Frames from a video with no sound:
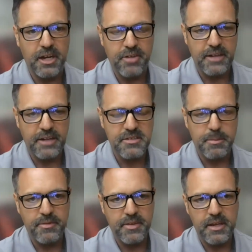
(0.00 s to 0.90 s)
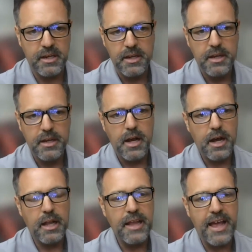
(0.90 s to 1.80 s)
address some of the
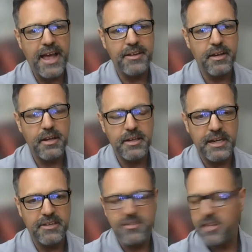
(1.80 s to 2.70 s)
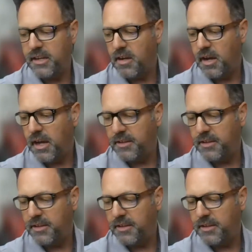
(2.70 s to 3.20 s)
land needs that